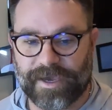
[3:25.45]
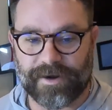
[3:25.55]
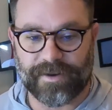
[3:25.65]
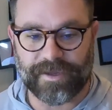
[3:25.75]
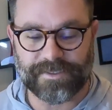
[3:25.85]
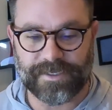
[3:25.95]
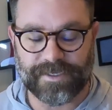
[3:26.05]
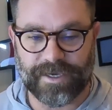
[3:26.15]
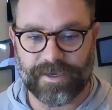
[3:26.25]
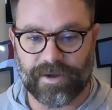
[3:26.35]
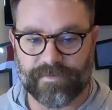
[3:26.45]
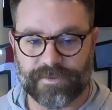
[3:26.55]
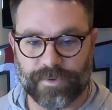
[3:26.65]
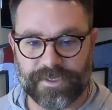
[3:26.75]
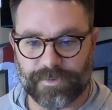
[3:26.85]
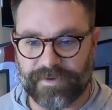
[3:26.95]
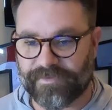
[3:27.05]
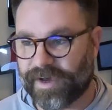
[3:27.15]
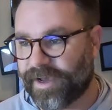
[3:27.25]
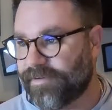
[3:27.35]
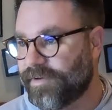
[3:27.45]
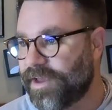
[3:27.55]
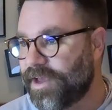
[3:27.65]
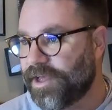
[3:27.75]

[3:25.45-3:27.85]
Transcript: kind of like I said, kicking off 2025,